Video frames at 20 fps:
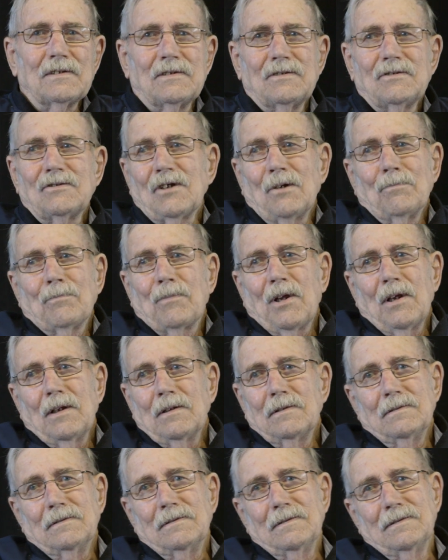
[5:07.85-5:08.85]

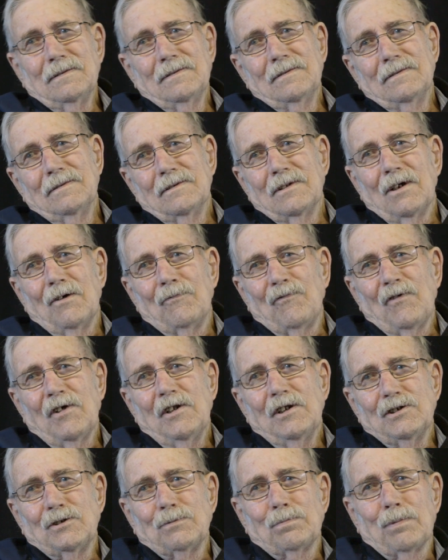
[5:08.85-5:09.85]
something, a
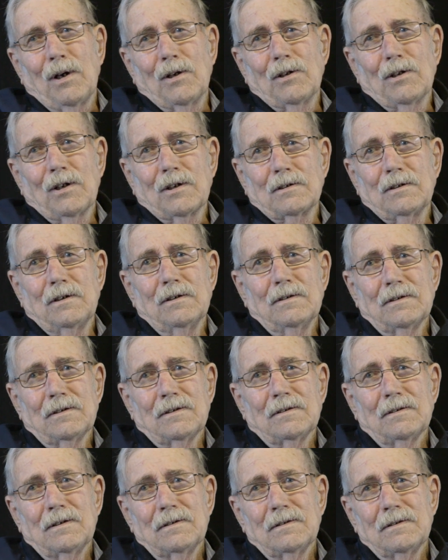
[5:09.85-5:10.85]
finished product
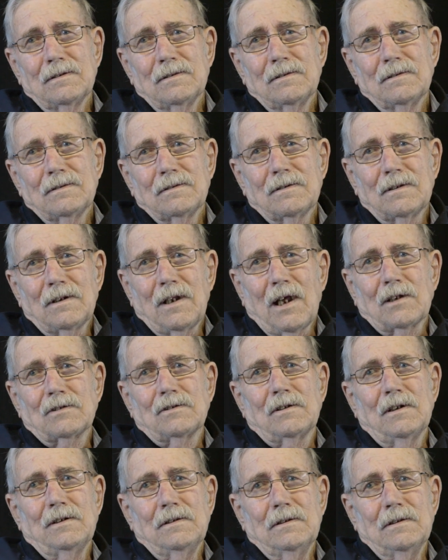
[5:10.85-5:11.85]
that
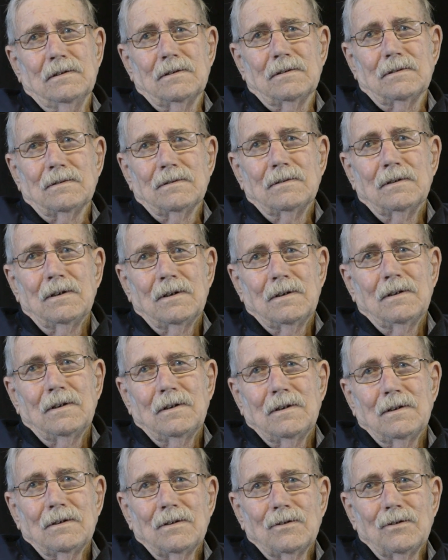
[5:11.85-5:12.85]
actually
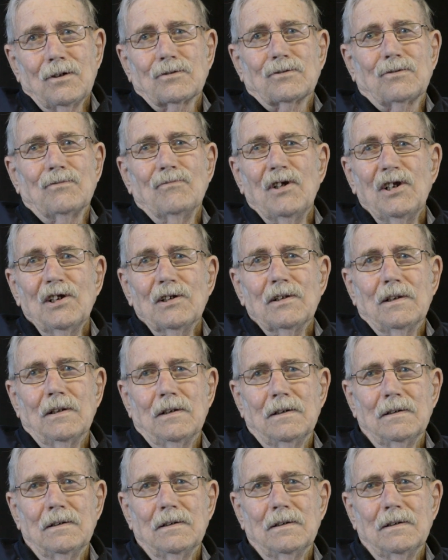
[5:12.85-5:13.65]
looks real.